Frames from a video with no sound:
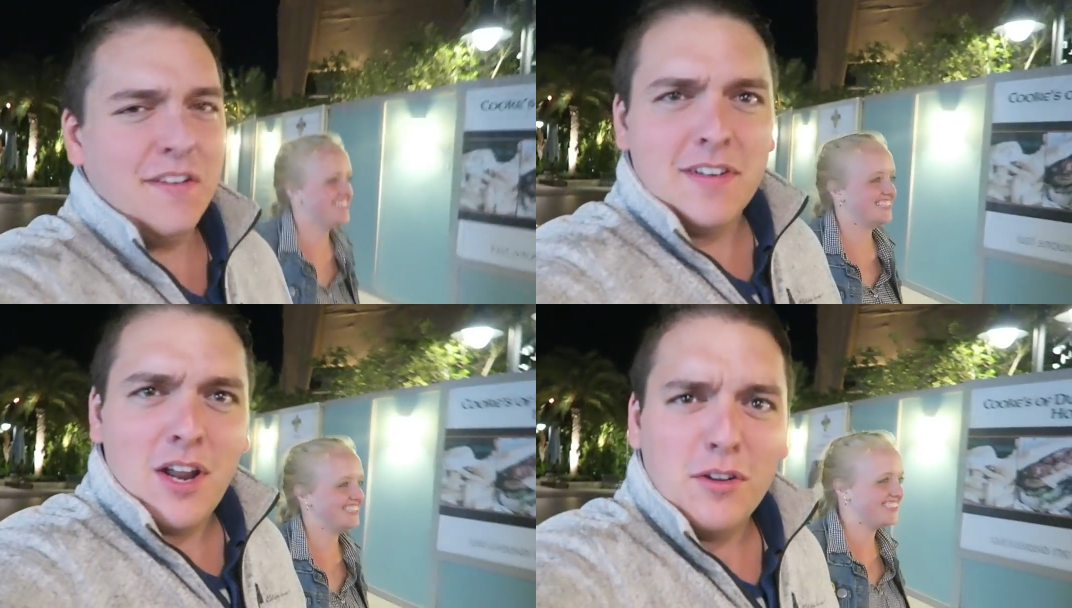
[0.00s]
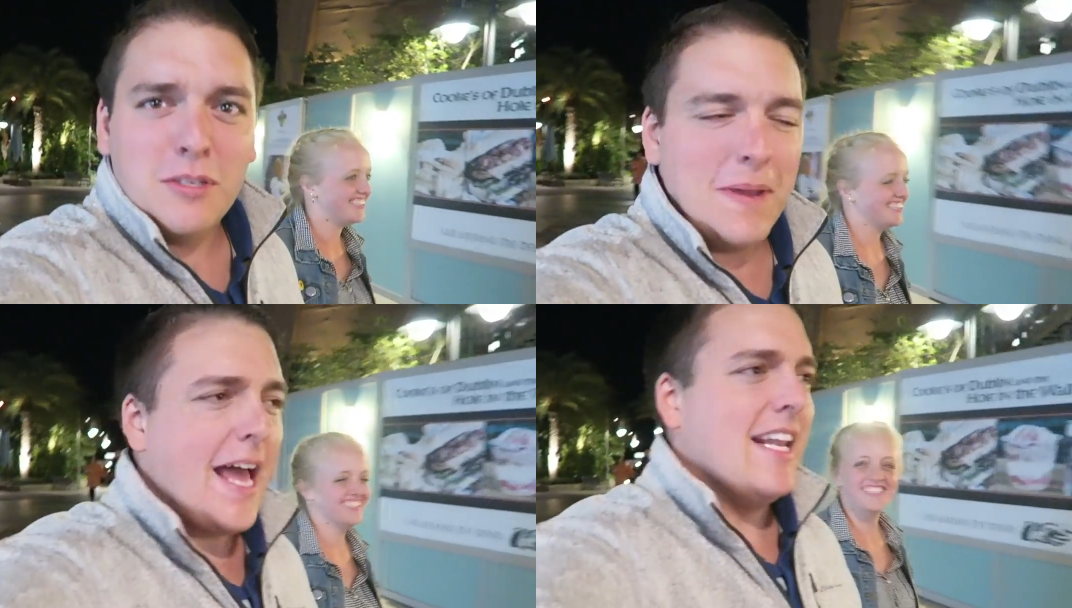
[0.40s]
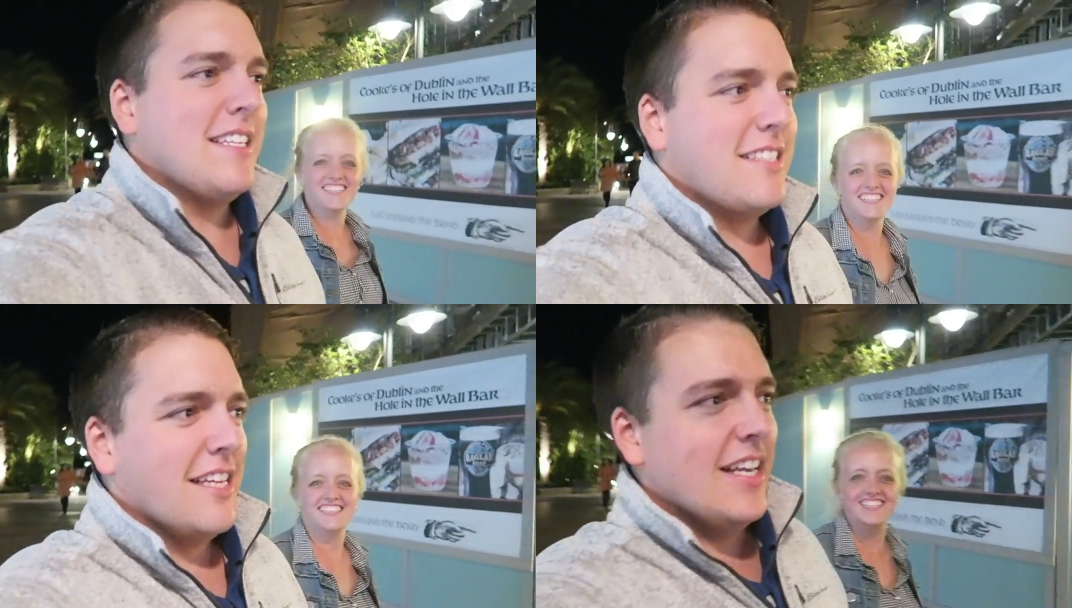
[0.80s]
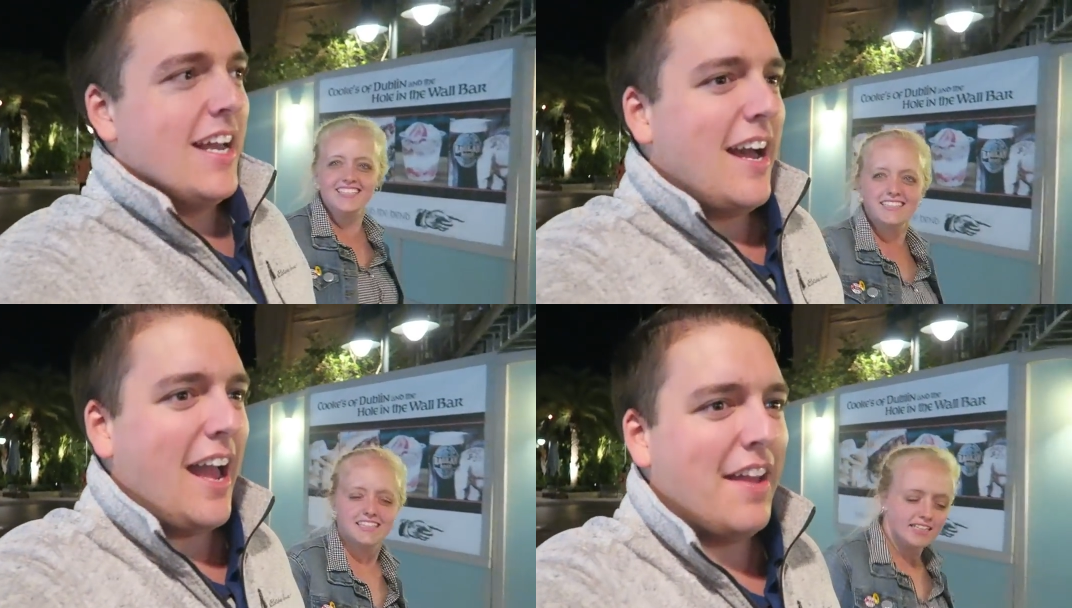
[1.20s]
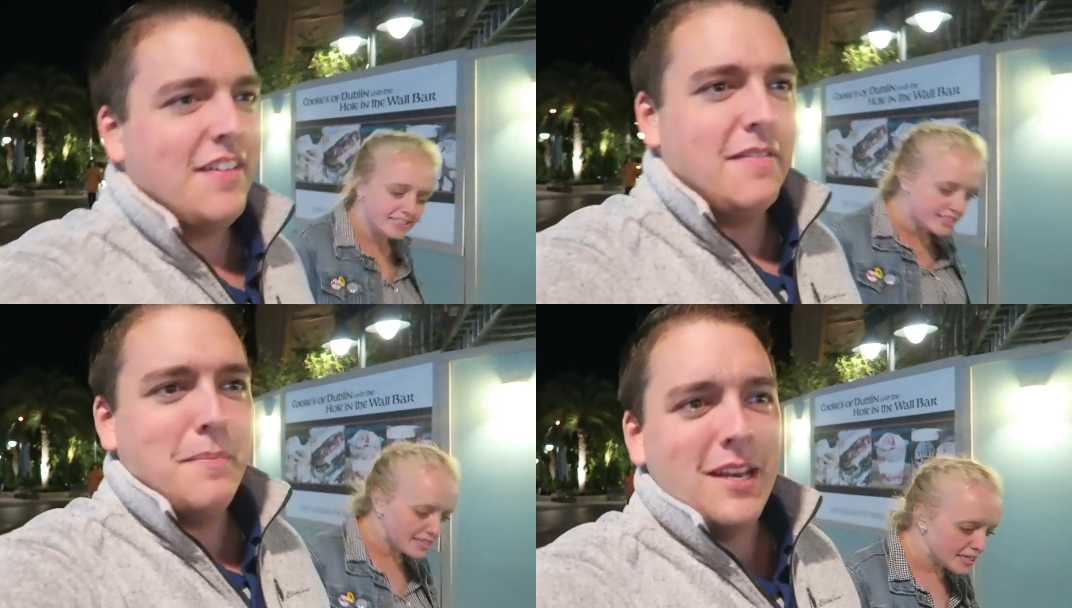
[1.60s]
Speaker 1: don't even know, to be honest, I
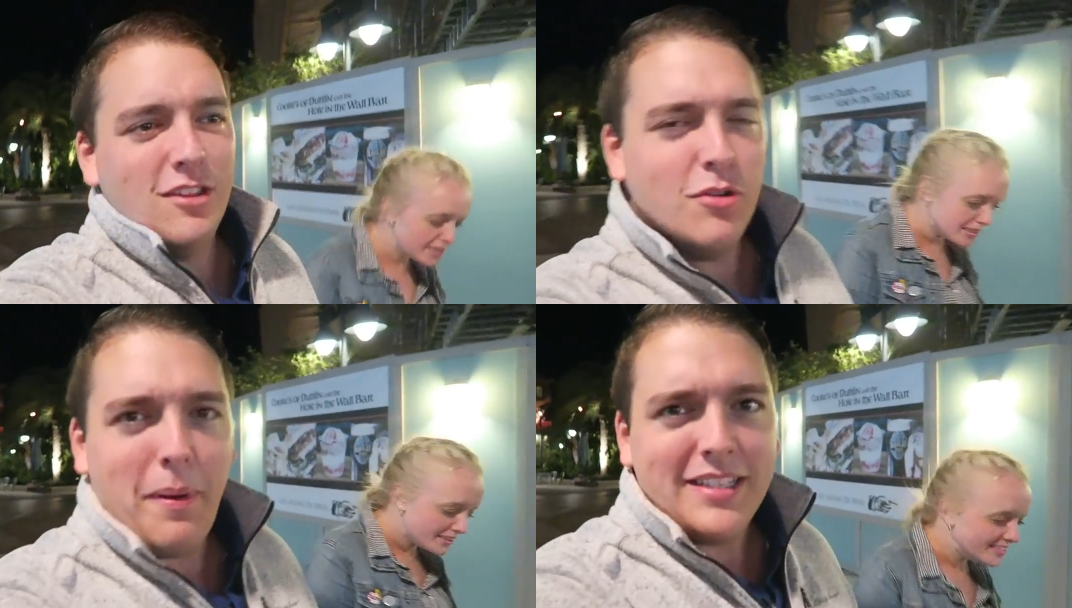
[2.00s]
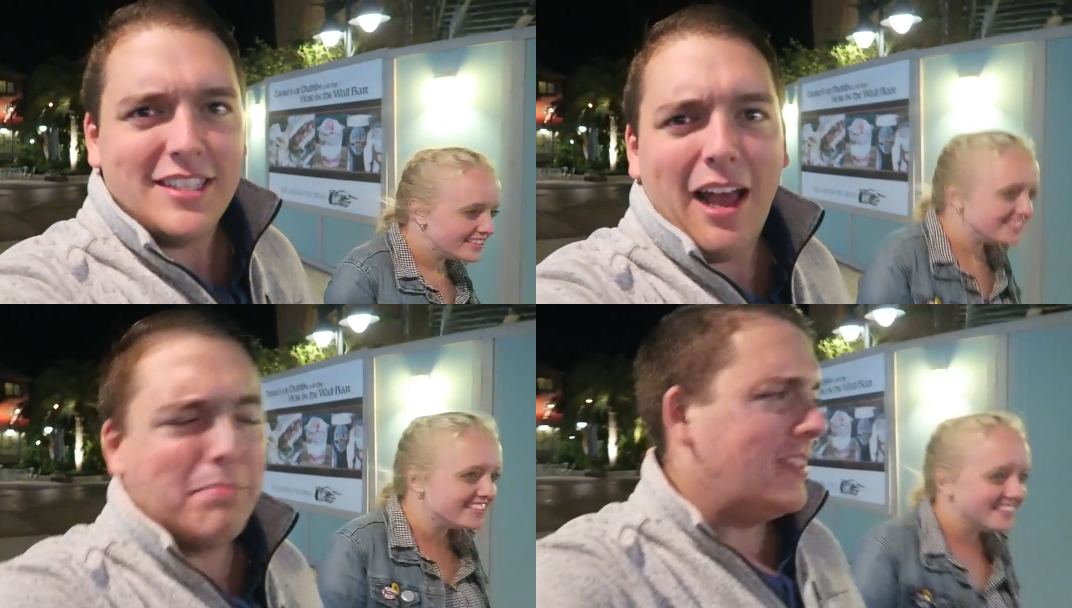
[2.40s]
haven't even been to the new bus stops